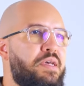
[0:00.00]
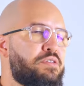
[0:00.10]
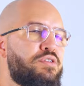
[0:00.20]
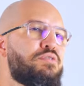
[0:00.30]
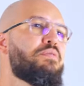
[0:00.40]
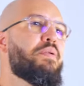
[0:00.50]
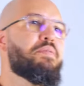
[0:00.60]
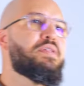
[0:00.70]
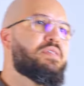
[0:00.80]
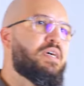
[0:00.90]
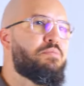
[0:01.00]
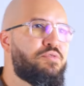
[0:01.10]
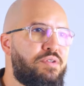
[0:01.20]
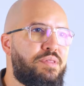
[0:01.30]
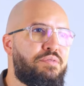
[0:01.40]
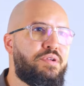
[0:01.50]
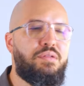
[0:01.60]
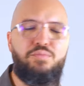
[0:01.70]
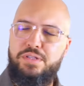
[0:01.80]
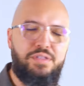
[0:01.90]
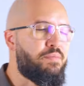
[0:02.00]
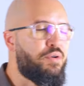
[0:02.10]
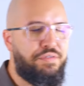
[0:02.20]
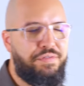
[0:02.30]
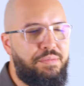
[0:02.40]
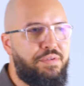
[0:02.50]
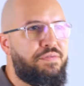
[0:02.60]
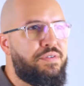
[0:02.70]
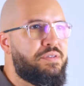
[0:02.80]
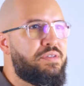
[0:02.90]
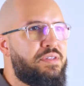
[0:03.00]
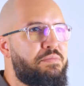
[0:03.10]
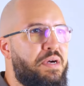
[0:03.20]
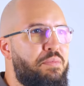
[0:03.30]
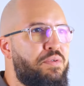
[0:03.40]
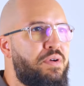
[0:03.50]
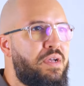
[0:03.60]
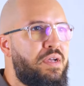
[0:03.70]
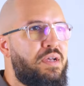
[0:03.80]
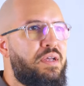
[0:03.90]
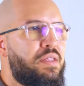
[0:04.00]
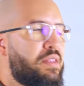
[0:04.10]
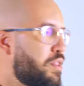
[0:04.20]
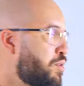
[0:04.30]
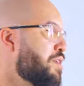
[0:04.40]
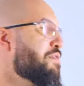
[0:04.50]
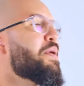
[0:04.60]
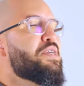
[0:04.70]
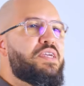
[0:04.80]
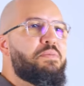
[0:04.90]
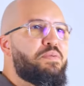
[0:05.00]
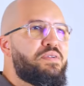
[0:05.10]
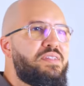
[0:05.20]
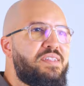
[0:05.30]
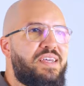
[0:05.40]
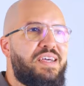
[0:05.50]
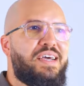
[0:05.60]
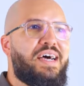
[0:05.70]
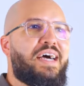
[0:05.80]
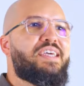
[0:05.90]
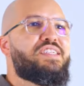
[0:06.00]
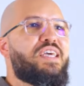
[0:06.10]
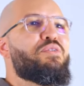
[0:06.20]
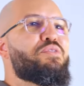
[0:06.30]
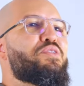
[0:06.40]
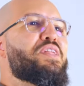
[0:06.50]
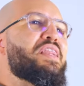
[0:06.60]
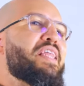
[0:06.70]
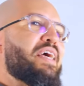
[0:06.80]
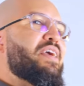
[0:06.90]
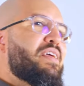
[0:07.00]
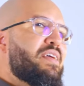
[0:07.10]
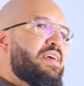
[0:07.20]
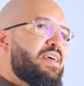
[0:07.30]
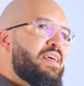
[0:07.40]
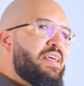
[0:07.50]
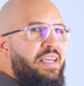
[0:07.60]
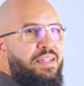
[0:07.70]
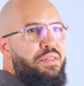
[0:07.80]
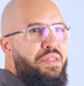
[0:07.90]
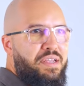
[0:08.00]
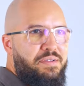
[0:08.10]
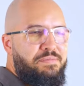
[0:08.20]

Do you remember the Psalm twenty-three, one of the most famous verses in the Bible? The Lord is my shepherd, I shall not lack anything.